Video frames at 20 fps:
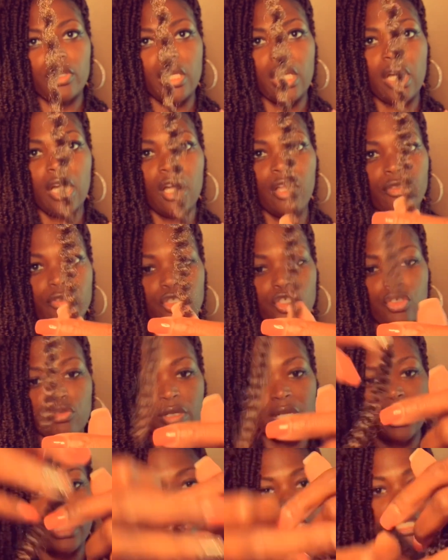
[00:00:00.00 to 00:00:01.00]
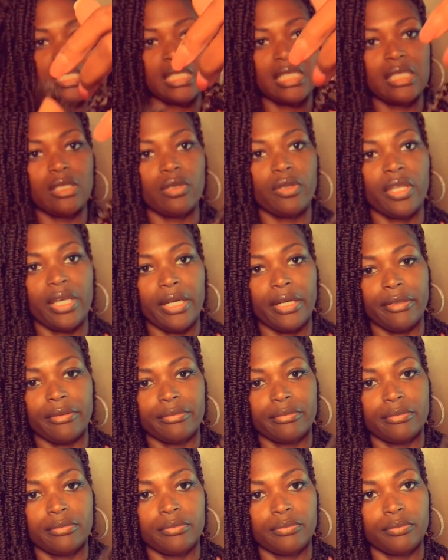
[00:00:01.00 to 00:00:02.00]
the other strand is still
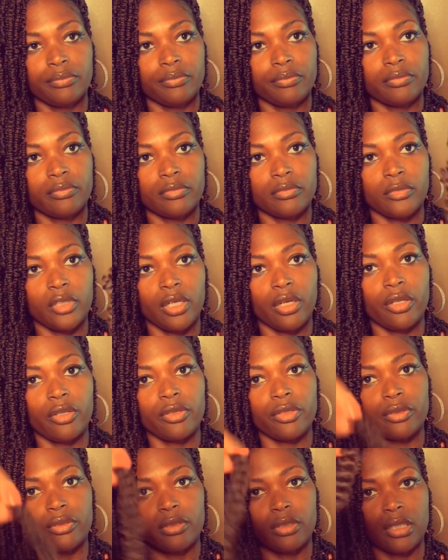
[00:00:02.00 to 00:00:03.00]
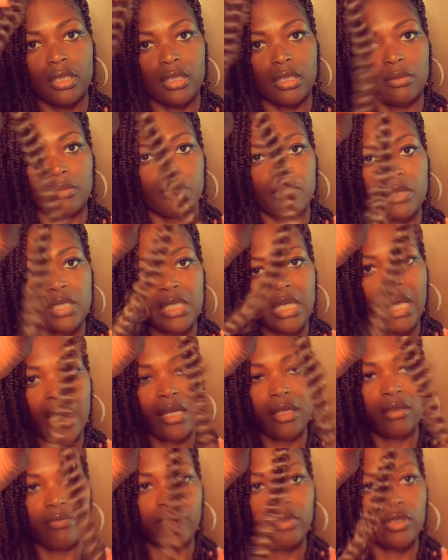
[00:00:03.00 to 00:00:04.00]
there. The other
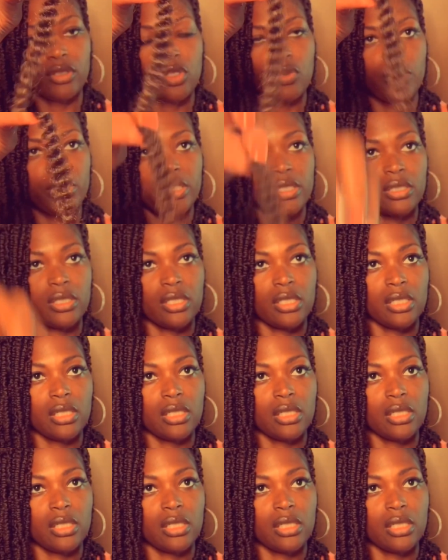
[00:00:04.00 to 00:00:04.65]
side of the twist is